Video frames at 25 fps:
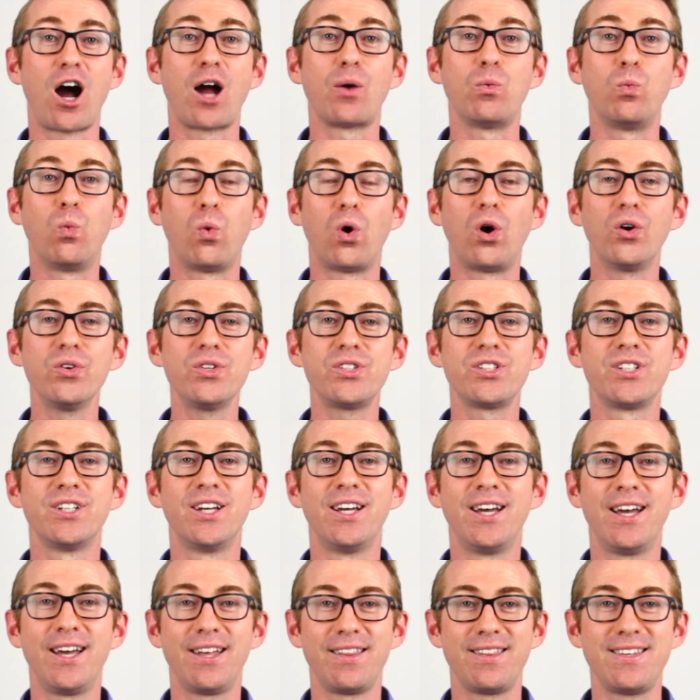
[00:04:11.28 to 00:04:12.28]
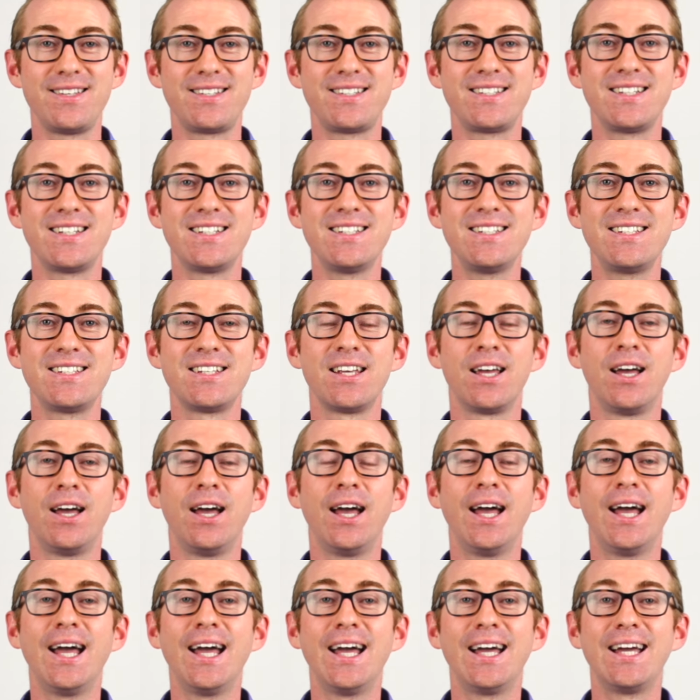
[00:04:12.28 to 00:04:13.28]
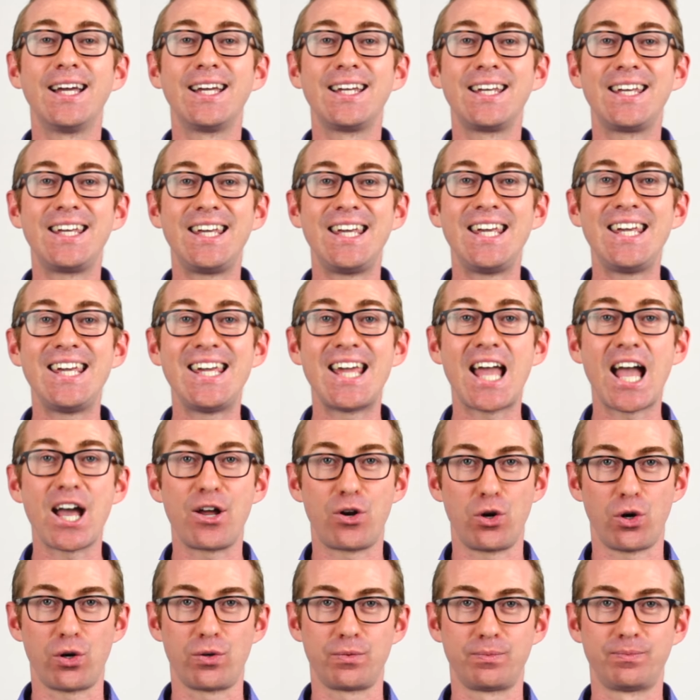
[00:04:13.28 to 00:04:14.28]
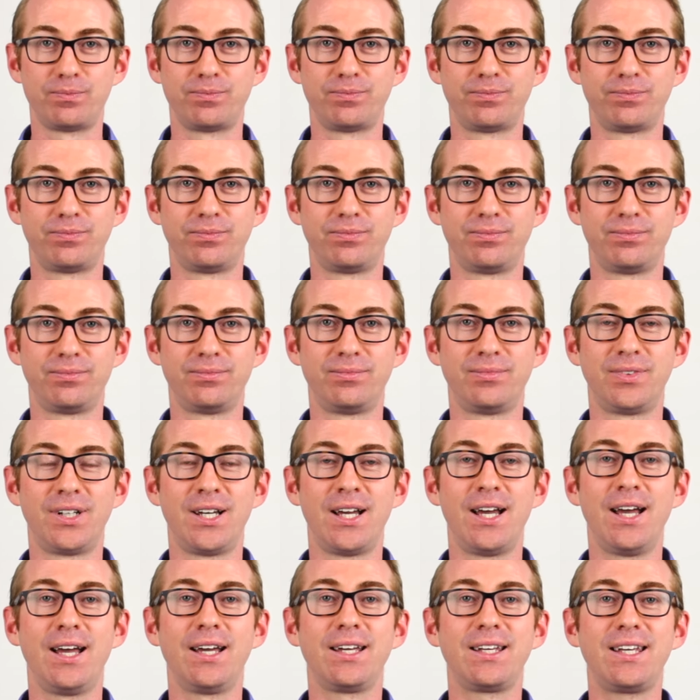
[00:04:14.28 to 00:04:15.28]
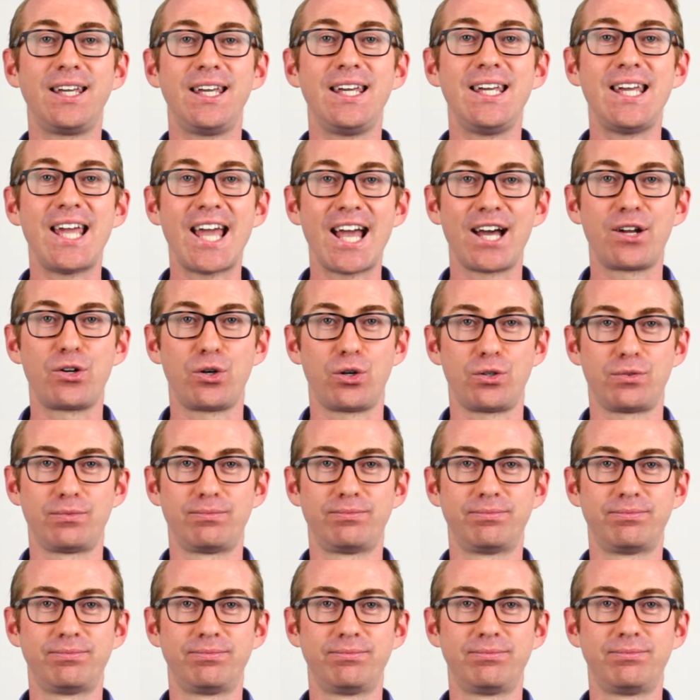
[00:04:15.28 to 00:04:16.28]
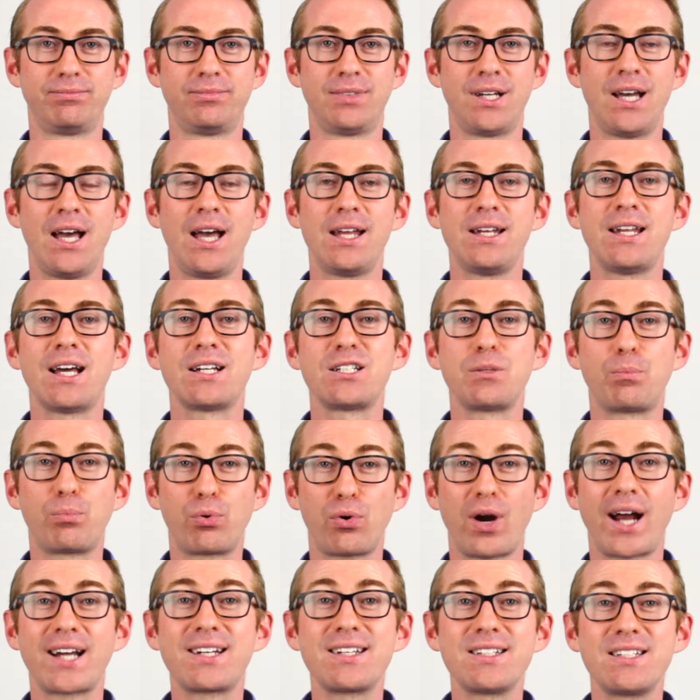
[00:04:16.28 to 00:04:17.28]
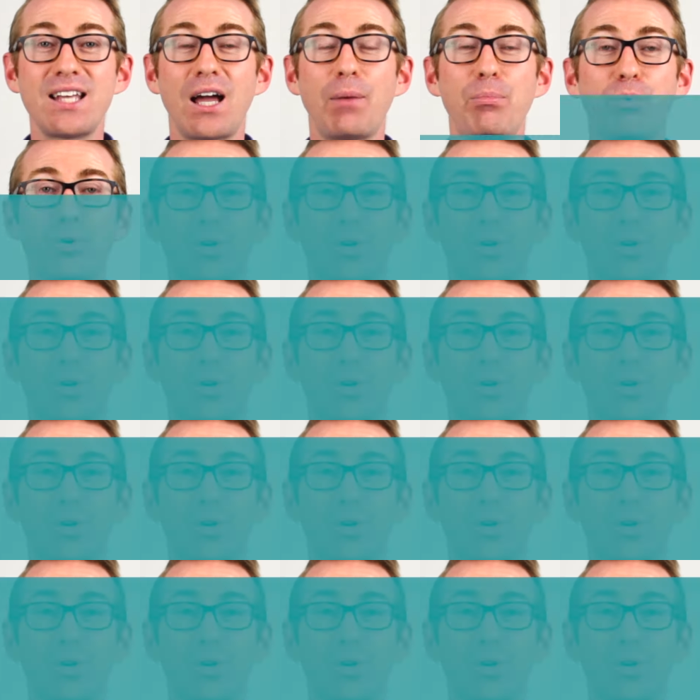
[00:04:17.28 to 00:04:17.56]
I want, this is quiero, quiero. Now to practice our